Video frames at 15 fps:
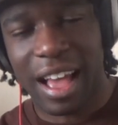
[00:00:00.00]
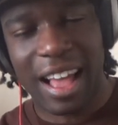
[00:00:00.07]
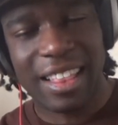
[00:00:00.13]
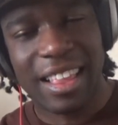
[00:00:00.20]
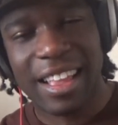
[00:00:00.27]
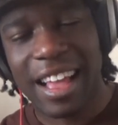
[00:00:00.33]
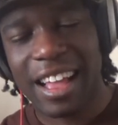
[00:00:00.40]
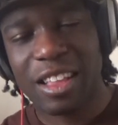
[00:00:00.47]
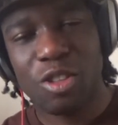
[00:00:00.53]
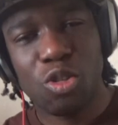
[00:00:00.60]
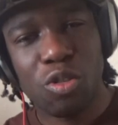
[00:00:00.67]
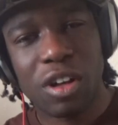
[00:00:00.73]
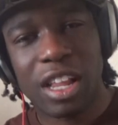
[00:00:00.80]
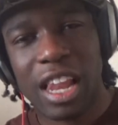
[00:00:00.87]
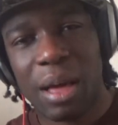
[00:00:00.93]
I think I could
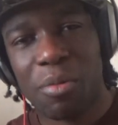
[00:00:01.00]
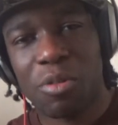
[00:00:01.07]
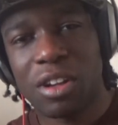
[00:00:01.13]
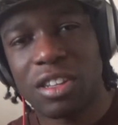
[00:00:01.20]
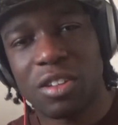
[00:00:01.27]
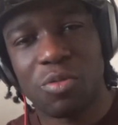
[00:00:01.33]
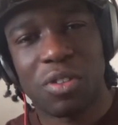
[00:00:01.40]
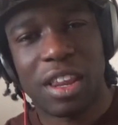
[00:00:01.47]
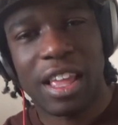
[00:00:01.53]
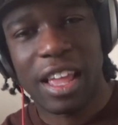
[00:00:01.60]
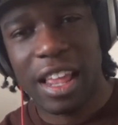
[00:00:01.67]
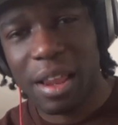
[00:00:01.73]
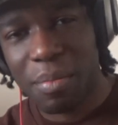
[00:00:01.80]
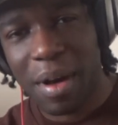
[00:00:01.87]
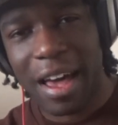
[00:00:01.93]
do a collaboration with
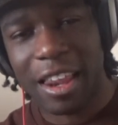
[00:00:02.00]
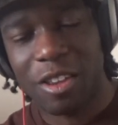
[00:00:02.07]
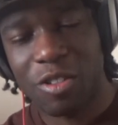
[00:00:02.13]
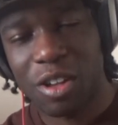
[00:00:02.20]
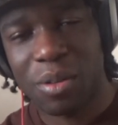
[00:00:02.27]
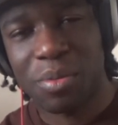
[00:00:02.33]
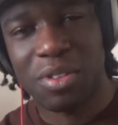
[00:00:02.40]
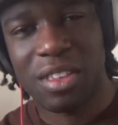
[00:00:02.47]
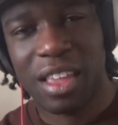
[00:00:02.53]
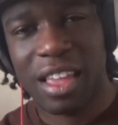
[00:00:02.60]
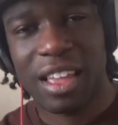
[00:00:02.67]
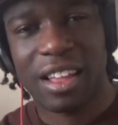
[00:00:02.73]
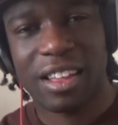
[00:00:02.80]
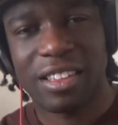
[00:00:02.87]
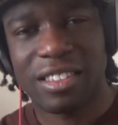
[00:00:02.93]
anybody, you know what I'm saying?